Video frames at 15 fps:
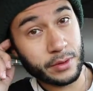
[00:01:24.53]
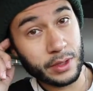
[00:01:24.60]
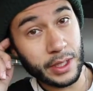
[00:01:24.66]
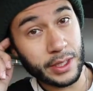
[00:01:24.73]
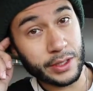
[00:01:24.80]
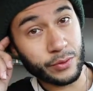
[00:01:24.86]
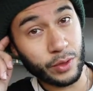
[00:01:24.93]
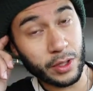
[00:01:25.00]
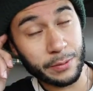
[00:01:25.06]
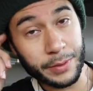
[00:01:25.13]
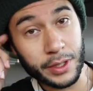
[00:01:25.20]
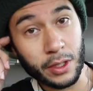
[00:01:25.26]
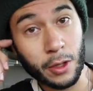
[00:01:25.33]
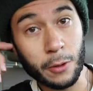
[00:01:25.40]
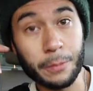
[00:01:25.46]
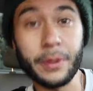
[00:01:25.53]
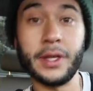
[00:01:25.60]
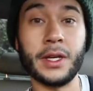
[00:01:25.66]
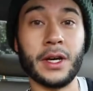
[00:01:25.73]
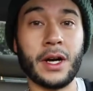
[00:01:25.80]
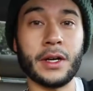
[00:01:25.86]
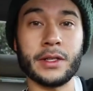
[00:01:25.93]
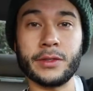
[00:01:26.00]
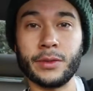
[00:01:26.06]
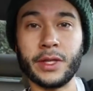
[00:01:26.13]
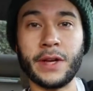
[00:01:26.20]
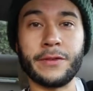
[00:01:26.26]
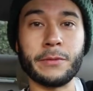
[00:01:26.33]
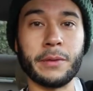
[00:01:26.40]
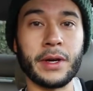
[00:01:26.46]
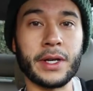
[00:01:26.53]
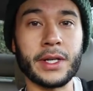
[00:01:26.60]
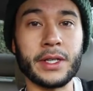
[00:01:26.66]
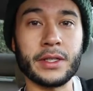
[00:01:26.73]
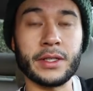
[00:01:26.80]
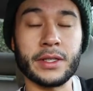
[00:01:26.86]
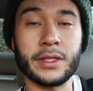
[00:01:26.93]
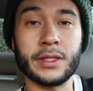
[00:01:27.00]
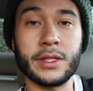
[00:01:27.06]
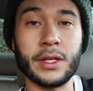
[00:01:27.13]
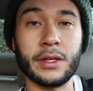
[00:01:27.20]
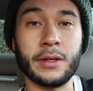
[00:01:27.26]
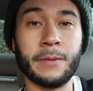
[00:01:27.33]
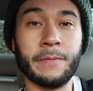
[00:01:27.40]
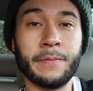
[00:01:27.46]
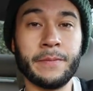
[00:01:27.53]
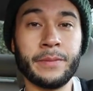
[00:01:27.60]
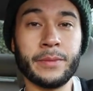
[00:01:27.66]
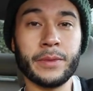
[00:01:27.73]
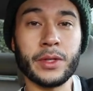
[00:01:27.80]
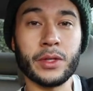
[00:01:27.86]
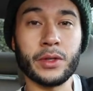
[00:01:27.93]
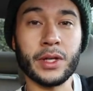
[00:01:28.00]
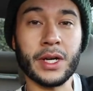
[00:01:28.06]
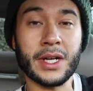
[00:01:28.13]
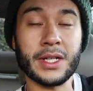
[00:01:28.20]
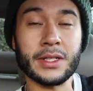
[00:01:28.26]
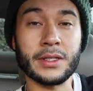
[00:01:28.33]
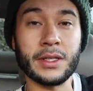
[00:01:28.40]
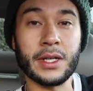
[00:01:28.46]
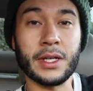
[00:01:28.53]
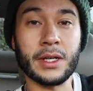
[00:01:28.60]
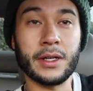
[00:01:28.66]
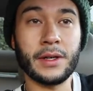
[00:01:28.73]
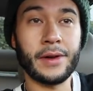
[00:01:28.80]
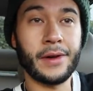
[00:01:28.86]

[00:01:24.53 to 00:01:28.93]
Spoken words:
I just want to be open and honest with everybody and just tell you guys that